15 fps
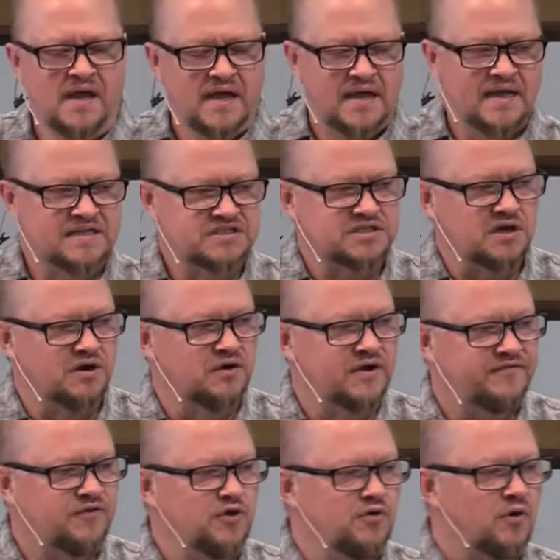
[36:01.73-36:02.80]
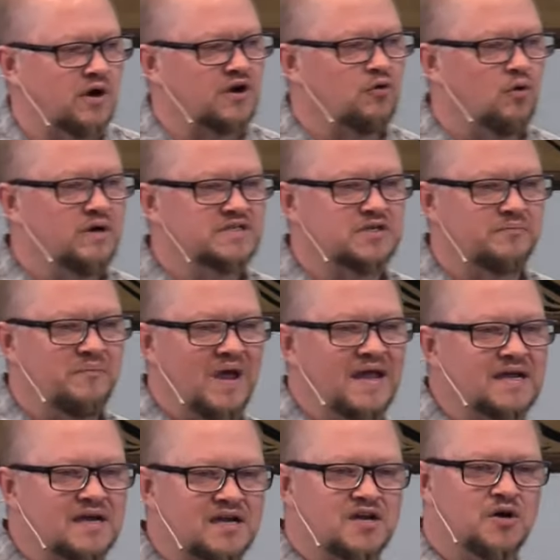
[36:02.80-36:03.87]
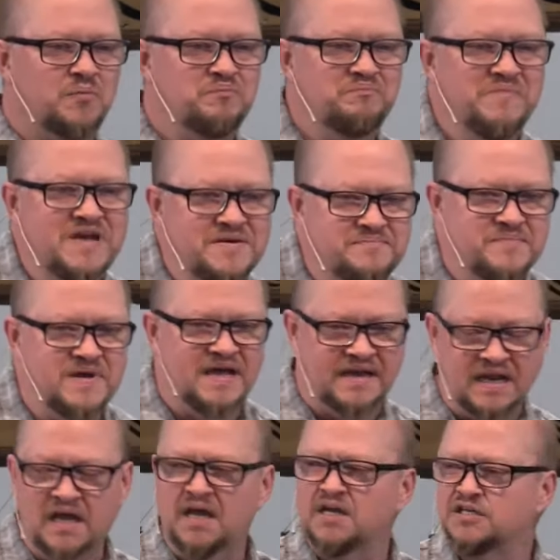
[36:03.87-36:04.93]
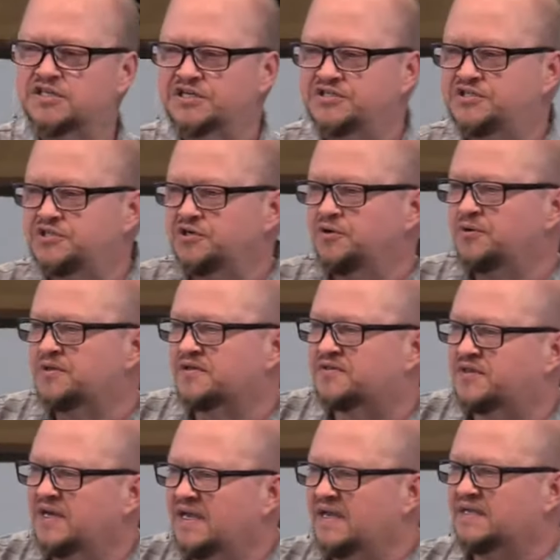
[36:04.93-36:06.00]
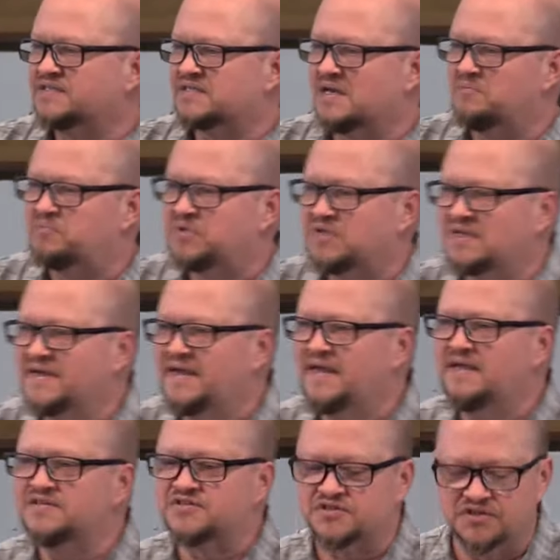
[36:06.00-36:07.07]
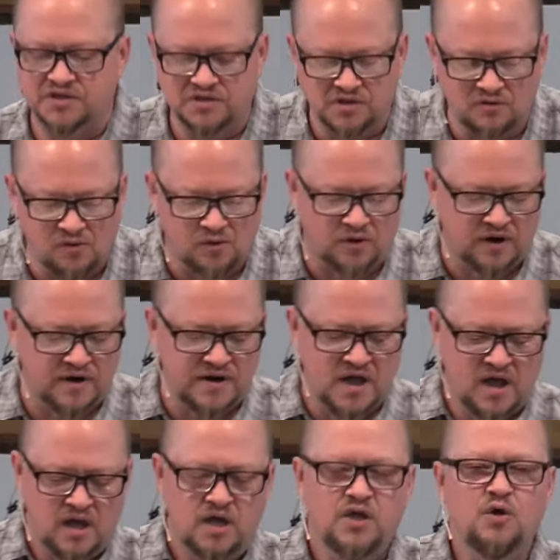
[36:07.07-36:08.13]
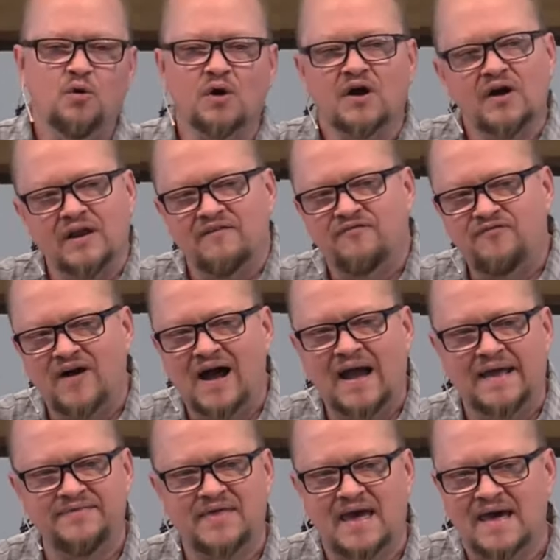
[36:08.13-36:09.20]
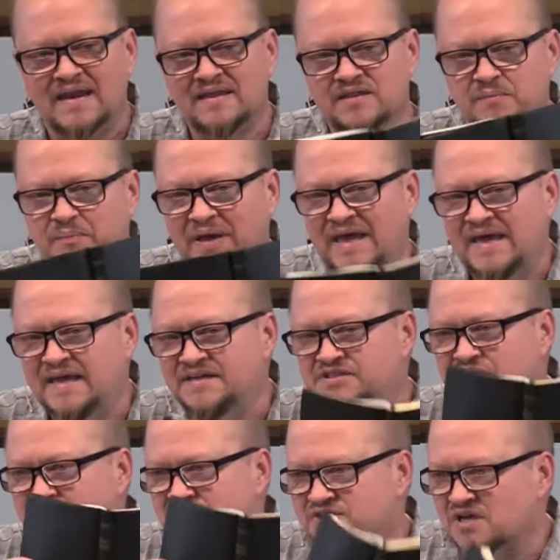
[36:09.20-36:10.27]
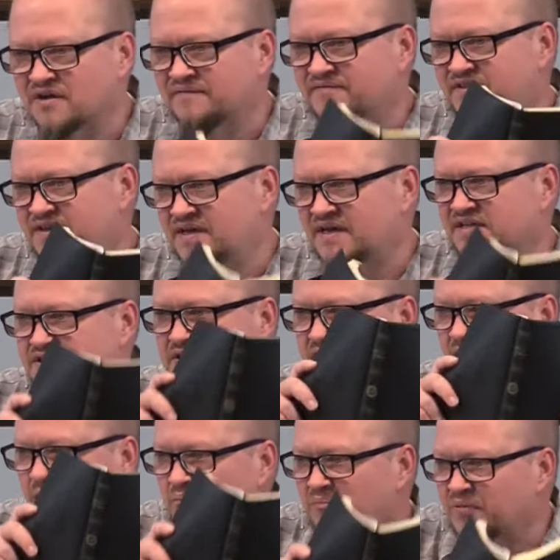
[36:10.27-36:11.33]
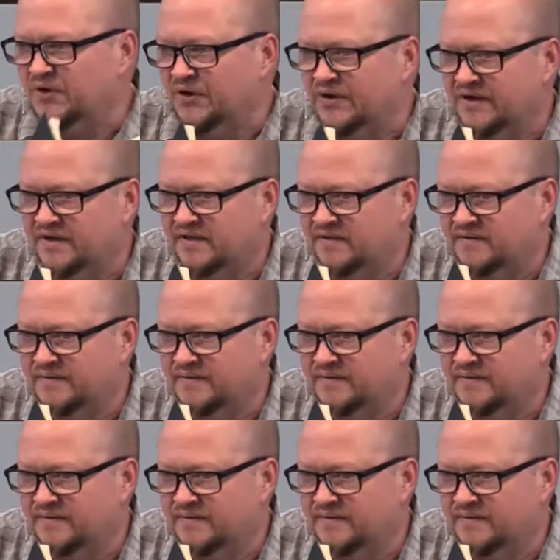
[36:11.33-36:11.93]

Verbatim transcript: And so, if you are going to make a commitment to do the things that please the Lord, you are going to find that in the pages of this book.